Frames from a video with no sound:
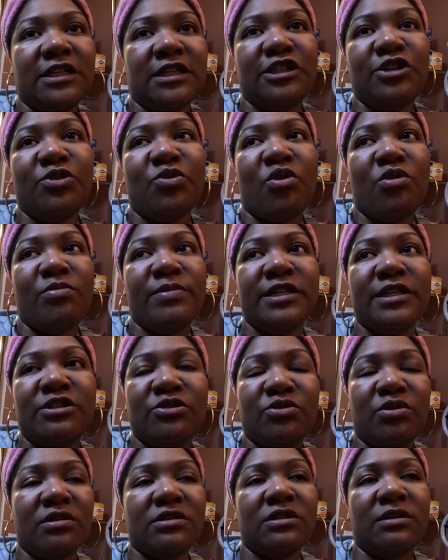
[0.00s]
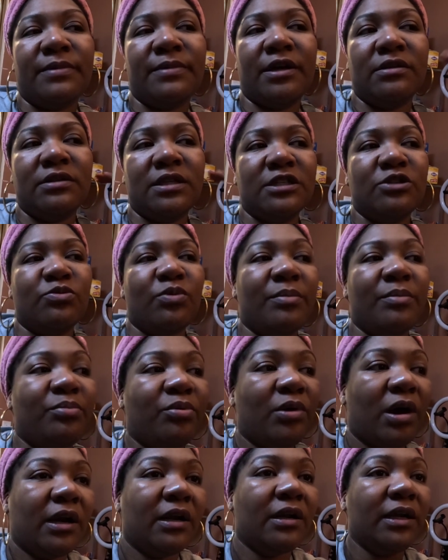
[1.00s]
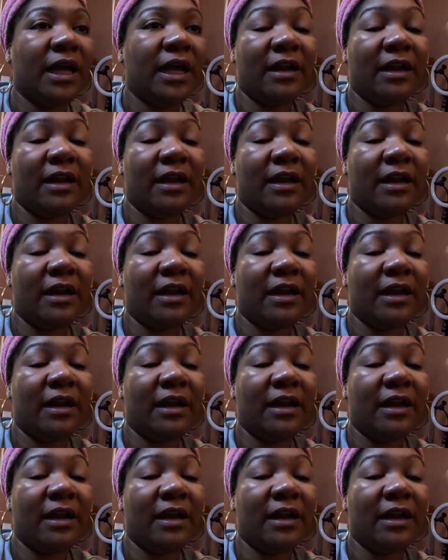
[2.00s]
She always talks about this one product.